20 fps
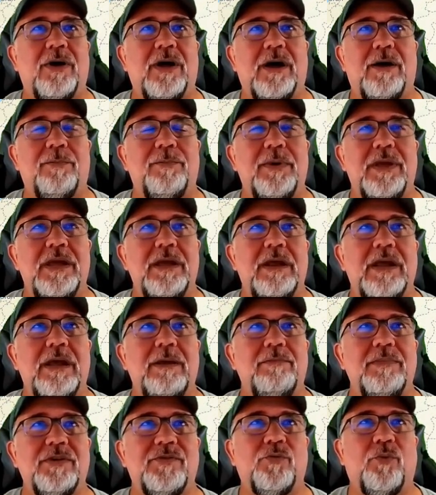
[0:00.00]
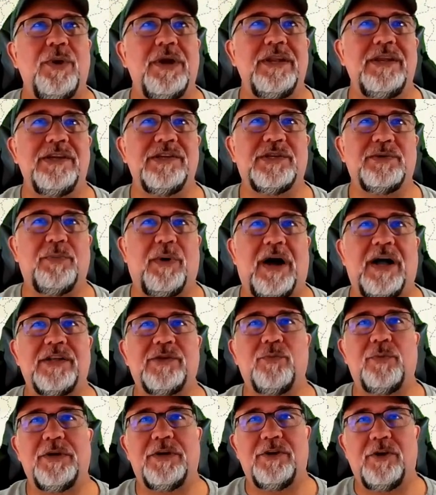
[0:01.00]
in between these spots,
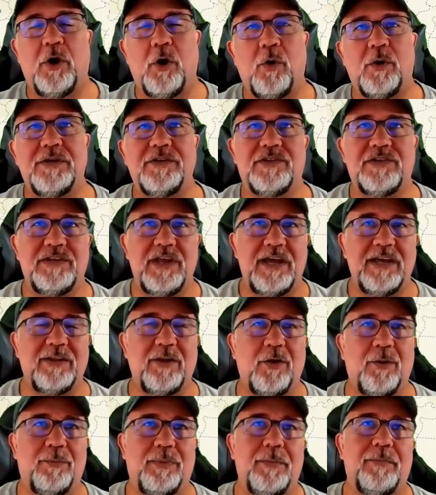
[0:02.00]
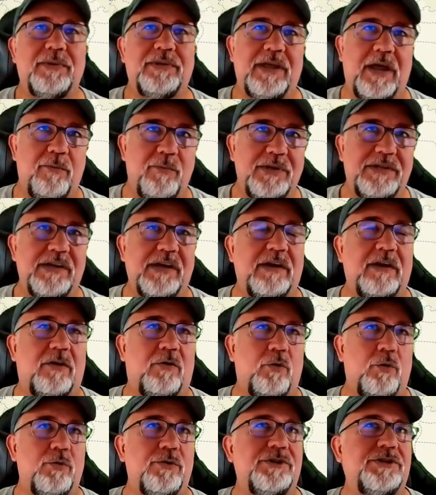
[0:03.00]
we'd go and stay a little bit, but then we'd take a
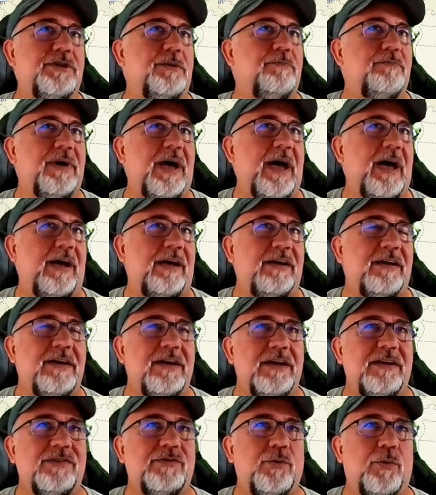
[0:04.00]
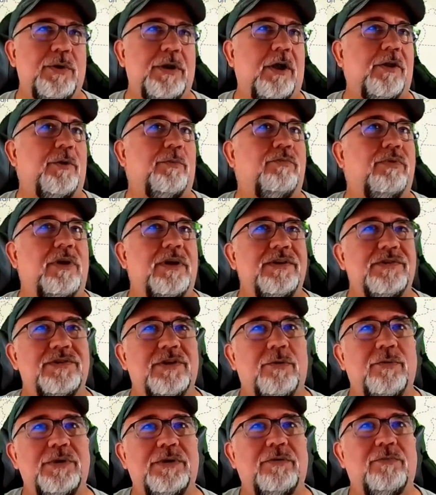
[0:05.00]
cruise ship back to another place. So
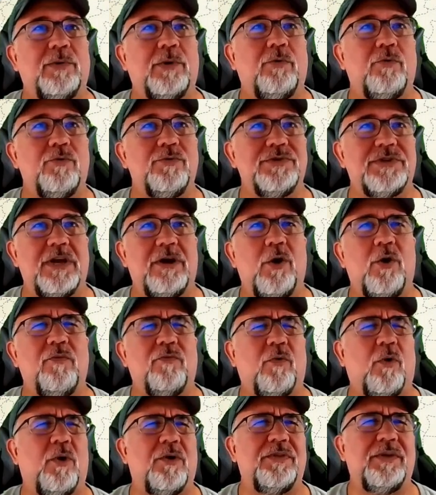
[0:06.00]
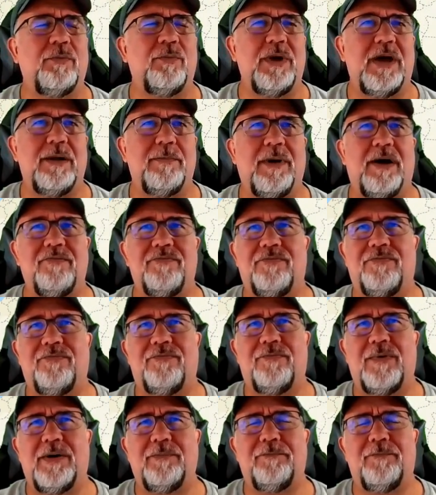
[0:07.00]
we cruised there. Overall, I think we had about
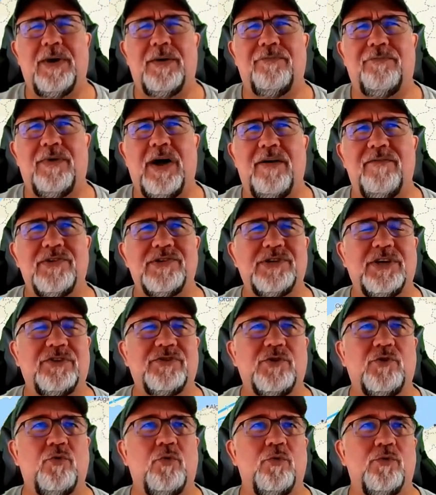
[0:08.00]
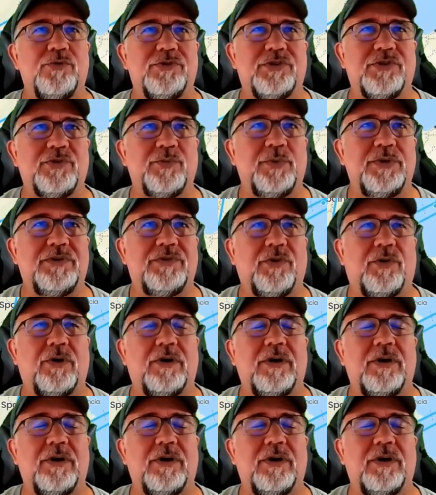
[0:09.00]
five or six cruises we took.